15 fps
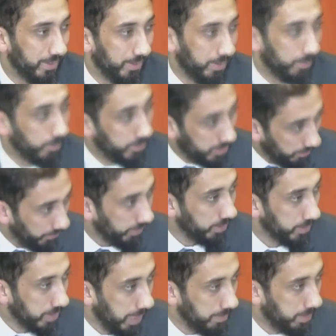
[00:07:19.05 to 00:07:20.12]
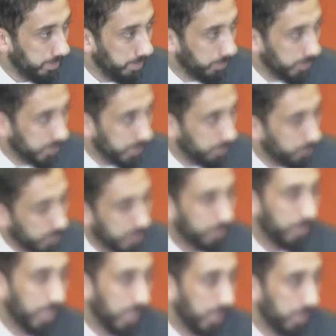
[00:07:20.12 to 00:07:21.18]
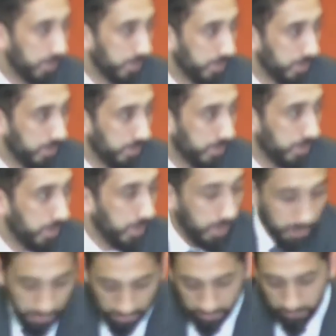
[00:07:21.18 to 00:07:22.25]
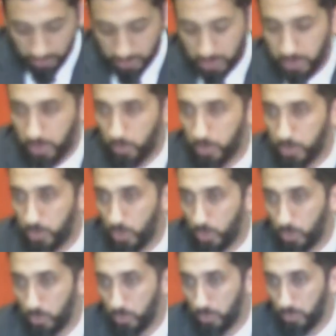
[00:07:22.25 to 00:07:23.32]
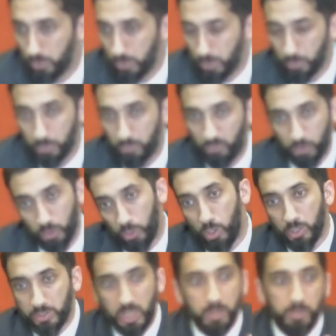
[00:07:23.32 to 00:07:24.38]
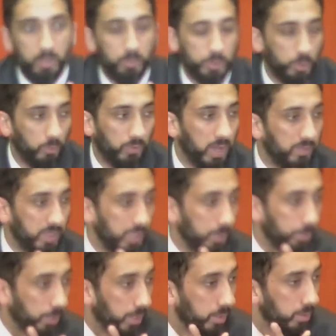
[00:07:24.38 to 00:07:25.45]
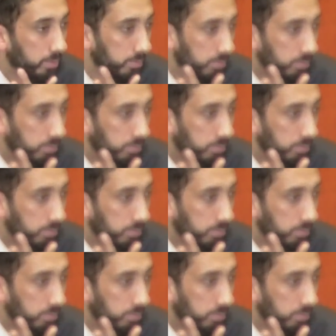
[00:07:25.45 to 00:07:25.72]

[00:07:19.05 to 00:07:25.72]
The most difficult time to be Muslim was in Mecca. In Mecca, there was for a long time no 5-daily prayer.